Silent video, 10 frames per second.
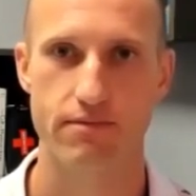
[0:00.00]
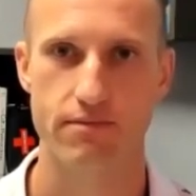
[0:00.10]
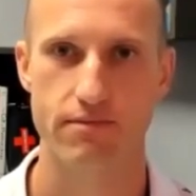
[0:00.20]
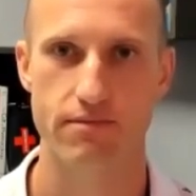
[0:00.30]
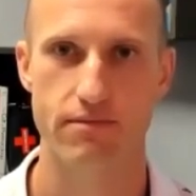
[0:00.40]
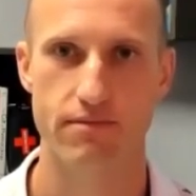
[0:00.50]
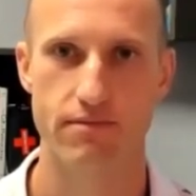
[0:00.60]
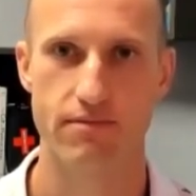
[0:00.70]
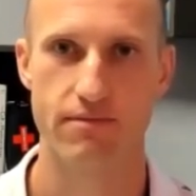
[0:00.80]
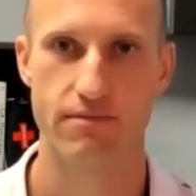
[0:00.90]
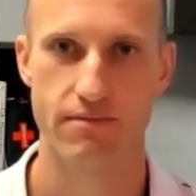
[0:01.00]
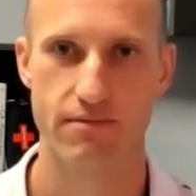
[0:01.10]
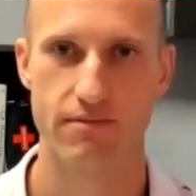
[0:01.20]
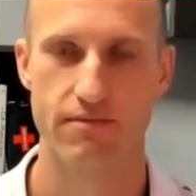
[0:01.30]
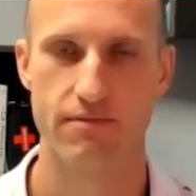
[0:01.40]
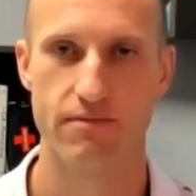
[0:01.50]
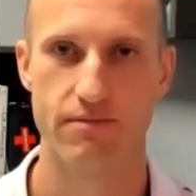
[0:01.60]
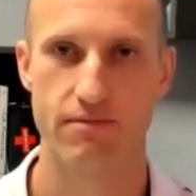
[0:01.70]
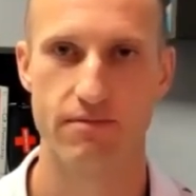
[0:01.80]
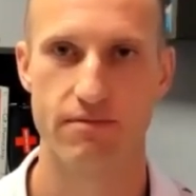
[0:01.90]

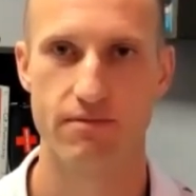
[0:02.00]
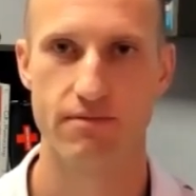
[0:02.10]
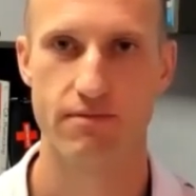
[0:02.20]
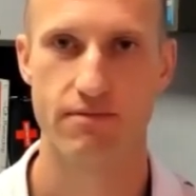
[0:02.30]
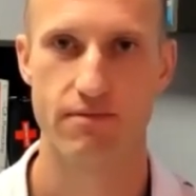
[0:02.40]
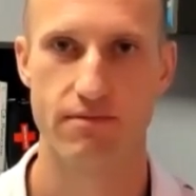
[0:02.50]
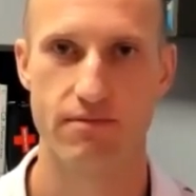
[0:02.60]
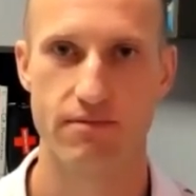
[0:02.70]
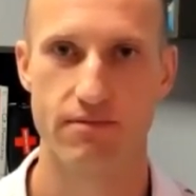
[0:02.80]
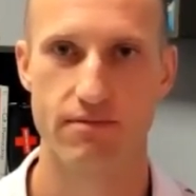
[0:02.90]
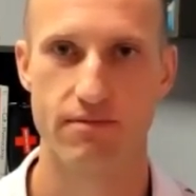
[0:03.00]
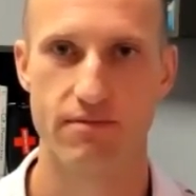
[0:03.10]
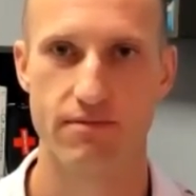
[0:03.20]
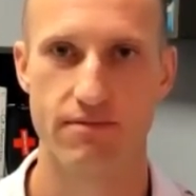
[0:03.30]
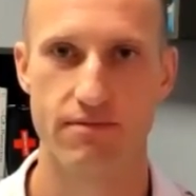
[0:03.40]
No words are spoken by the person on screen.